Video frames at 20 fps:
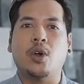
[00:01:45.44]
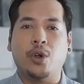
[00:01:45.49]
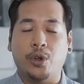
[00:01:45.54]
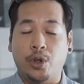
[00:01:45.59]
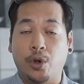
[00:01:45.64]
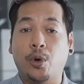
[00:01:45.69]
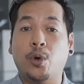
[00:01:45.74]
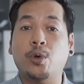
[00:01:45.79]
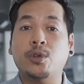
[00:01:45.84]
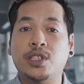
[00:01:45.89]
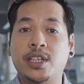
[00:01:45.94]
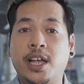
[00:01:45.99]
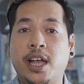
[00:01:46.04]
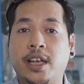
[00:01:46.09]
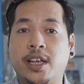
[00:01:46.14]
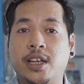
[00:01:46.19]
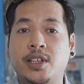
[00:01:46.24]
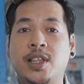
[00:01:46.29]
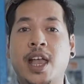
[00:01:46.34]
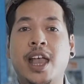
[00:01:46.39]
or your own
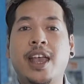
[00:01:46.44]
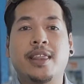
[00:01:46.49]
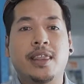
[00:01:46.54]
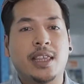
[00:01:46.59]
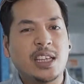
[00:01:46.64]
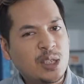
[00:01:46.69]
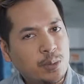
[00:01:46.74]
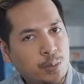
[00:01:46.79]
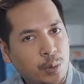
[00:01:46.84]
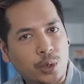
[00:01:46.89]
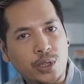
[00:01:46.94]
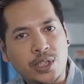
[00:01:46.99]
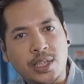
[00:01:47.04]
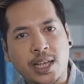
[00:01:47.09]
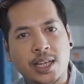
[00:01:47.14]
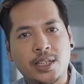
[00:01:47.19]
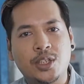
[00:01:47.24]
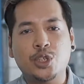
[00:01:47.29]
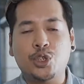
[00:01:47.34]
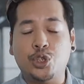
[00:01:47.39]
tires, this
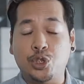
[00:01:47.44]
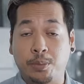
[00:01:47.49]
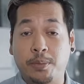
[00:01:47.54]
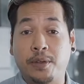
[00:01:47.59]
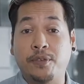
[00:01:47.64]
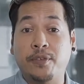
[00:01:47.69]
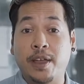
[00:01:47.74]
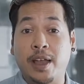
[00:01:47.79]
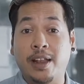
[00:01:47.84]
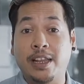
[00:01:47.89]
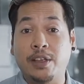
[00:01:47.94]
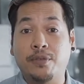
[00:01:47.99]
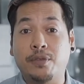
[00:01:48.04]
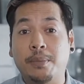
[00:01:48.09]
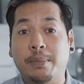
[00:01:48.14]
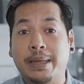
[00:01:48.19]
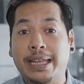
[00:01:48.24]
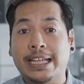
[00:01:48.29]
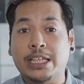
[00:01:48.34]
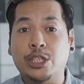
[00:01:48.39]
process should be fairly
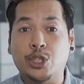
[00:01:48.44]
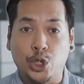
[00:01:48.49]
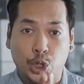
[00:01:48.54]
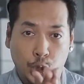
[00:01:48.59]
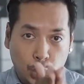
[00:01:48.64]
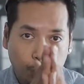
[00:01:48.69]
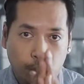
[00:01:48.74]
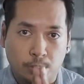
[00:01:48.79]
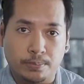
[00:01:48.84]
familiar to you.